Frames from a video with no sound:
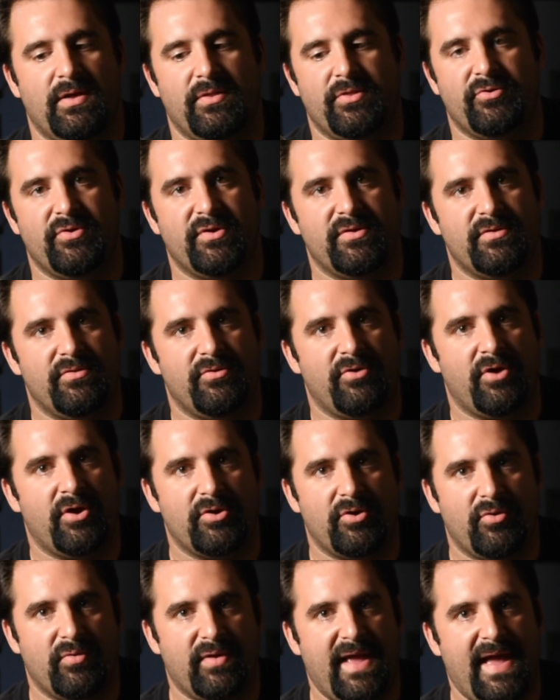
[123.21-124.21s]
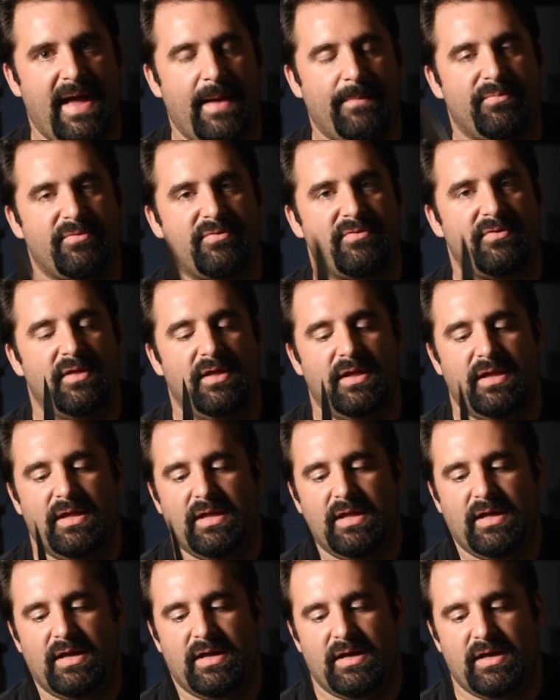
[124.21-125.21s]
There are no gaps,
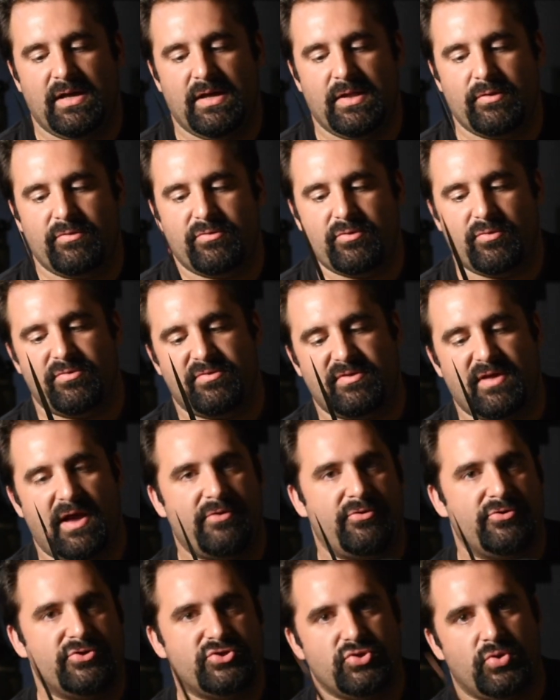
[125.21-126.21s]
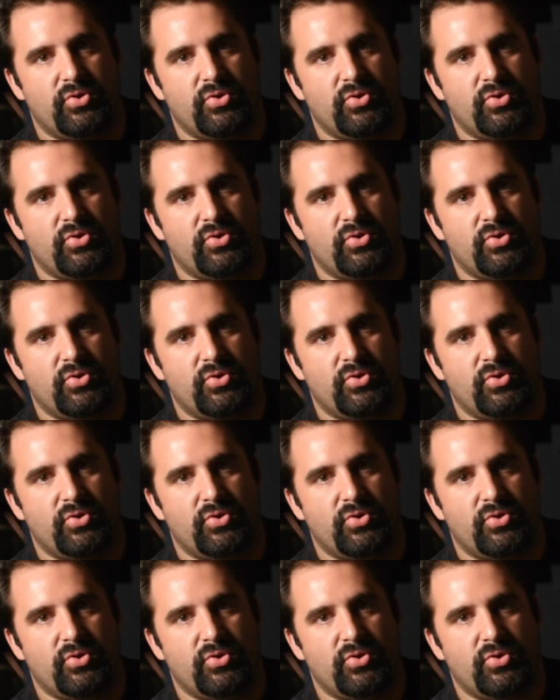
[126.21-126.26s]
there's no soldered